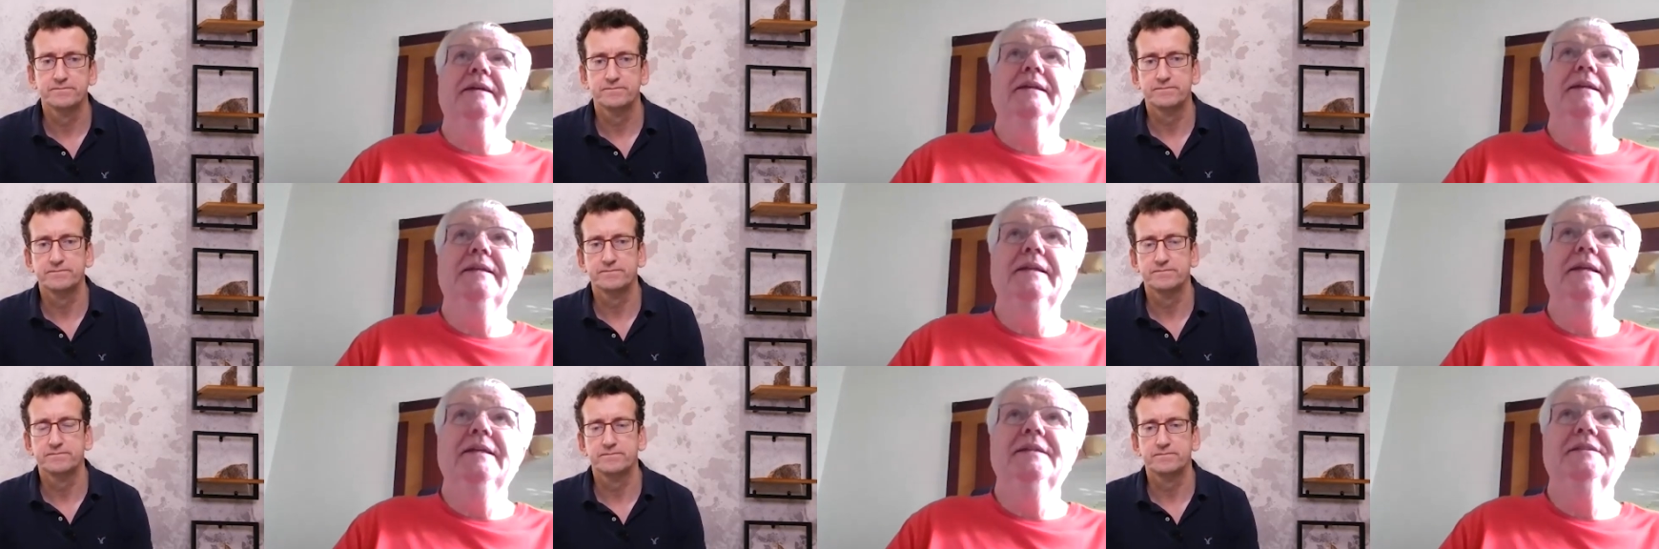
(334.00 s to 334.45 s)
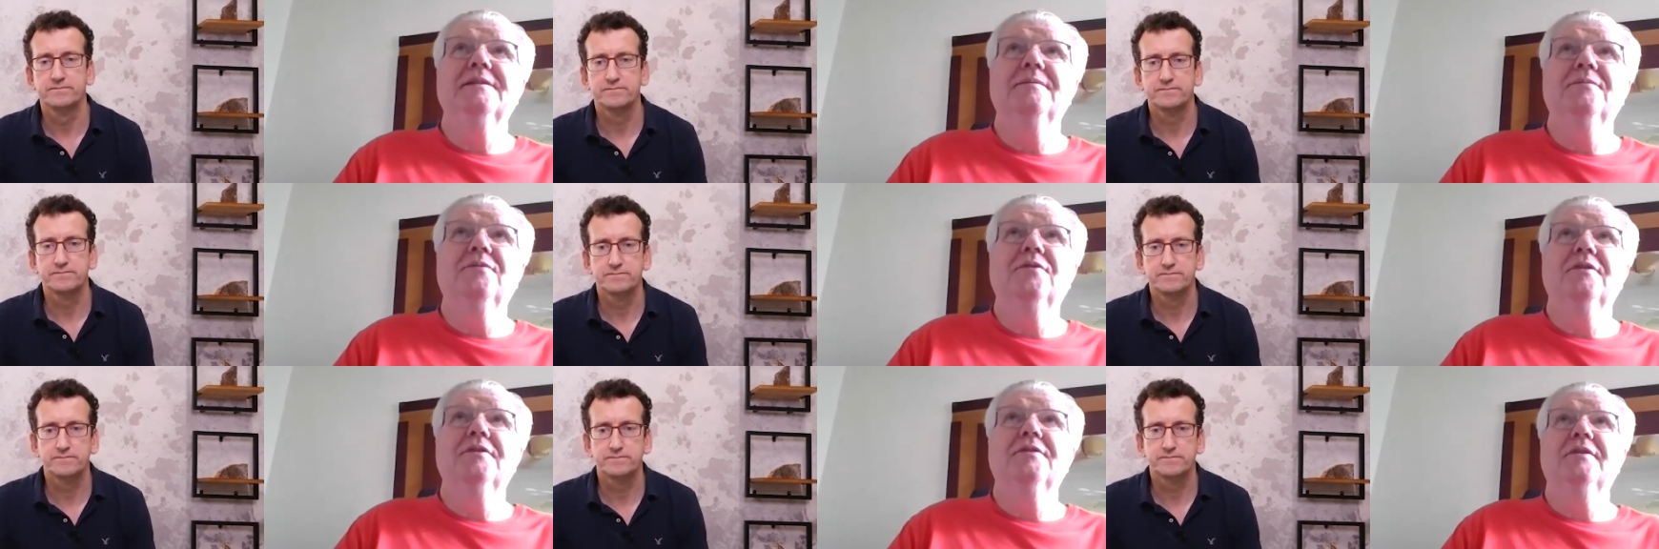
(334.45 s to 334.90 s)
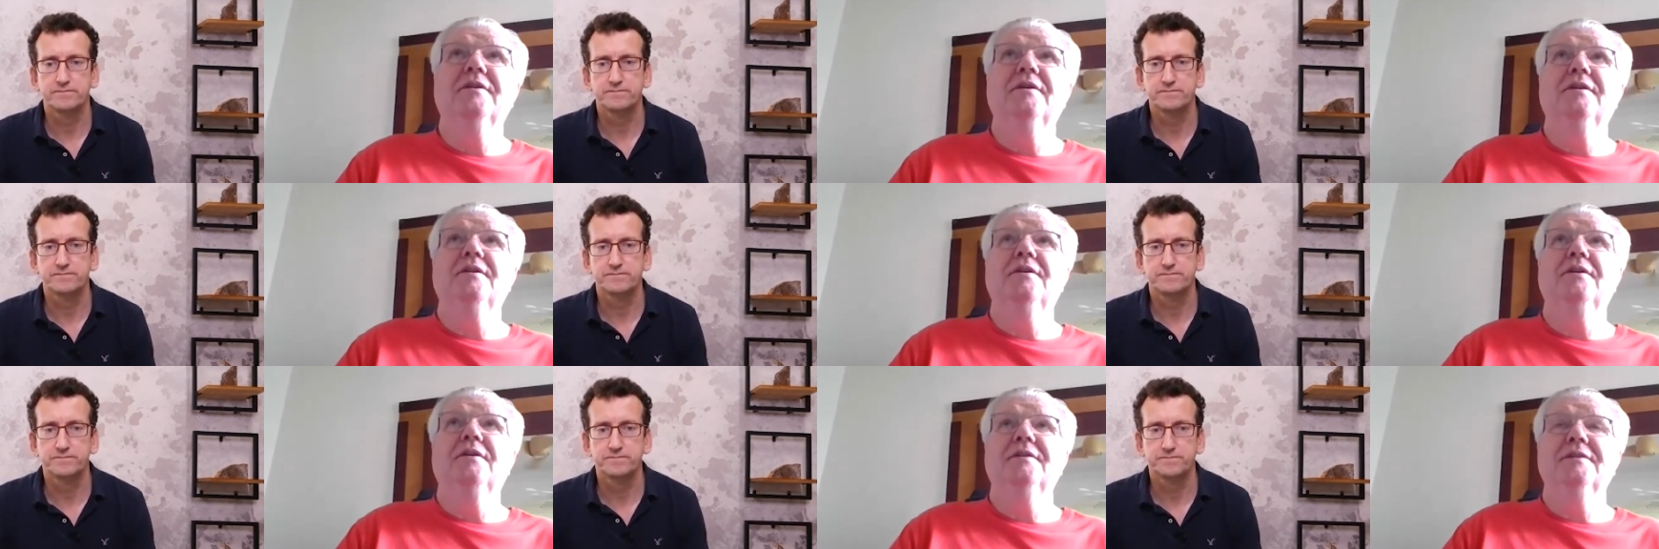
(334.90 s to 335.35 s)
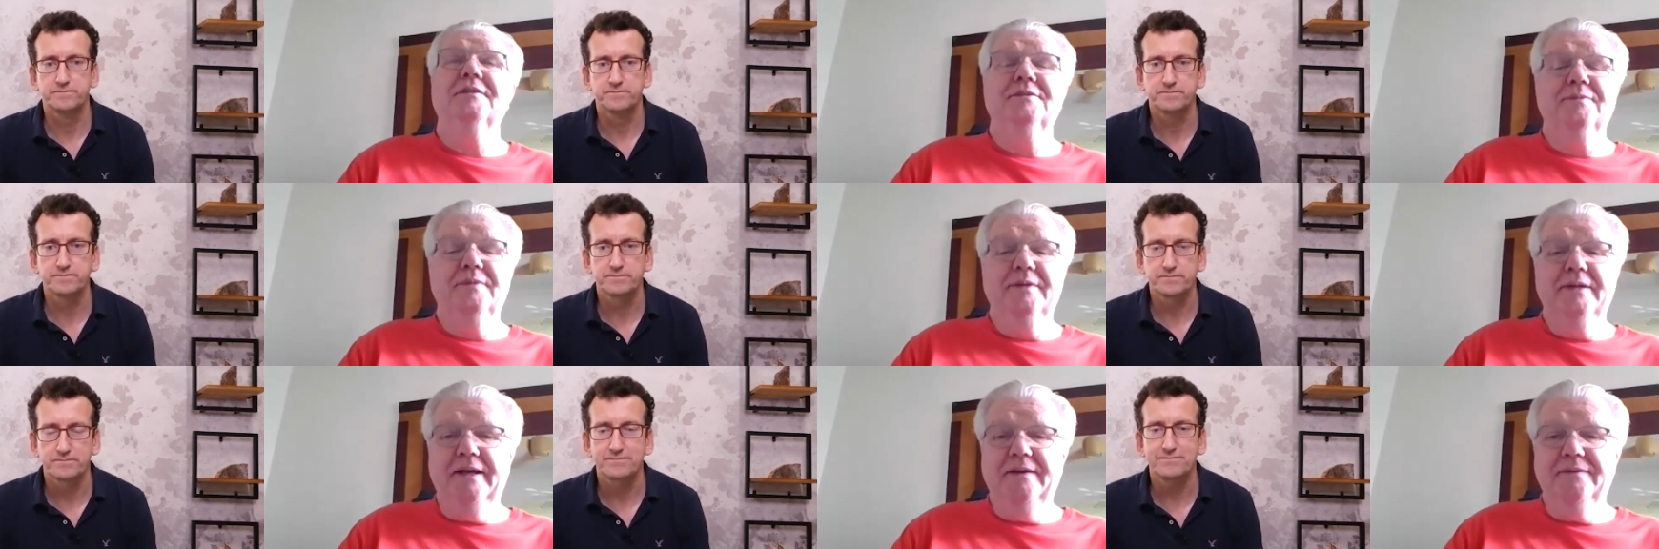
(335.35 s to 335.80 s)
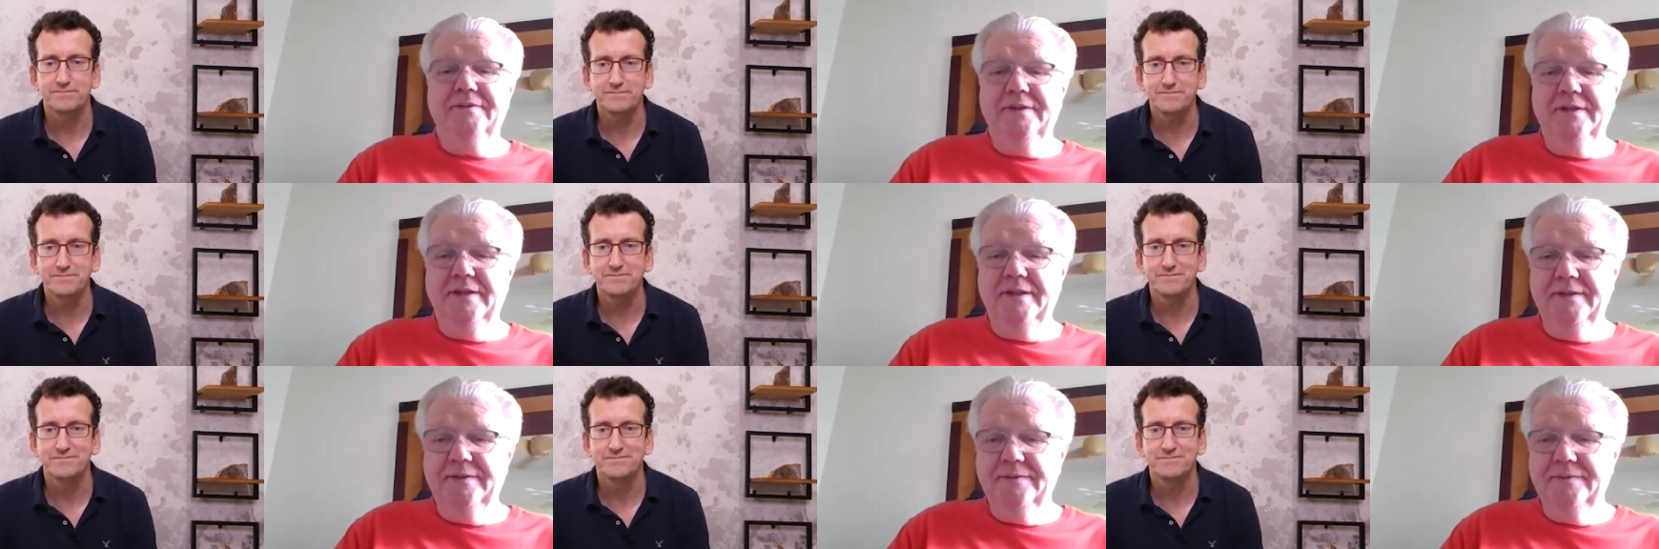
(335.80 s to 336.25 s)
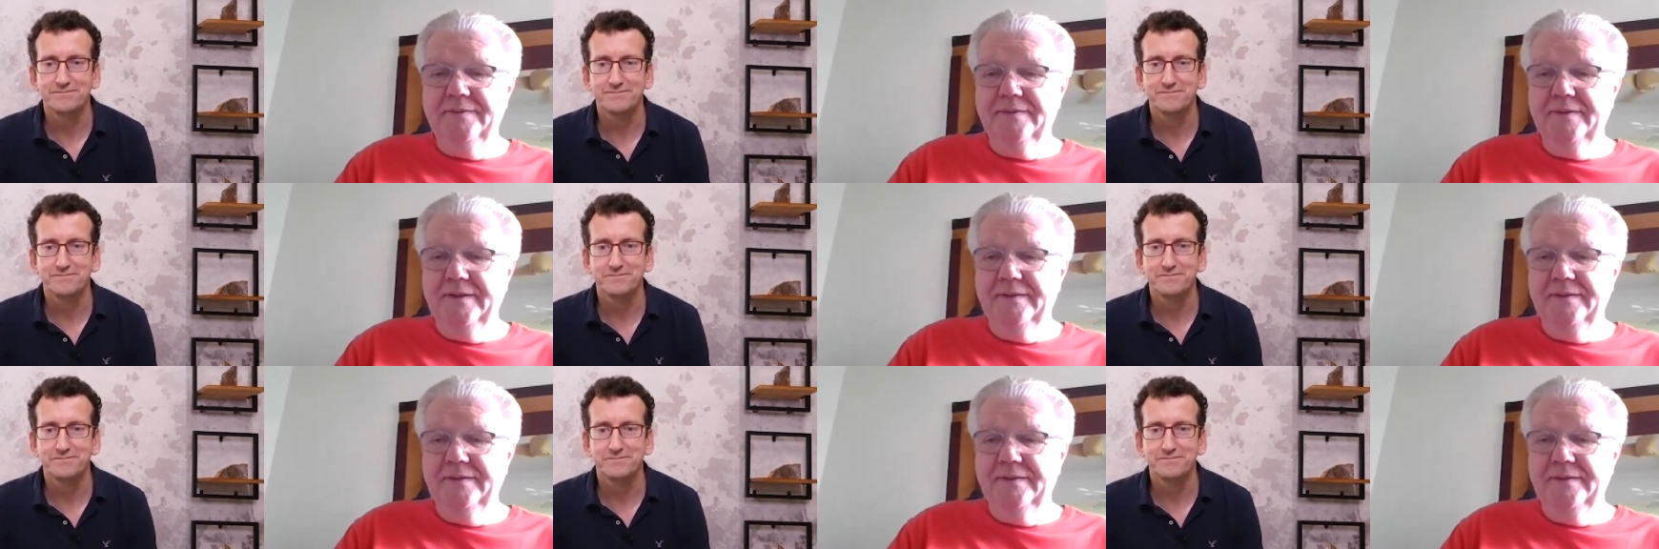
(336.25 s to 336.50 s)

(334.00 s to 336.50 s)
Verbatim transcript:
Speaker 1: like it needs some more drill holes. We have to.